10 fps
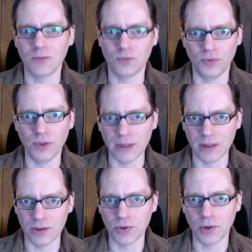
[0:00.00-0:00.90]
really
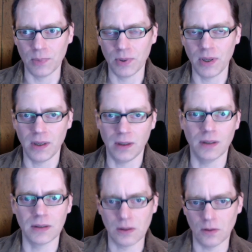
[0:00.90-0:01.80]
enjoy playing,
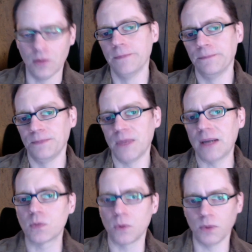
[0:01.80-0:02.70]
and so
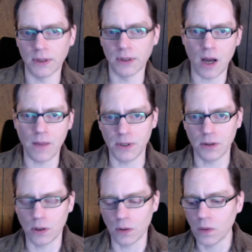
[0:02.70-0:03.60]
that's what really got me to go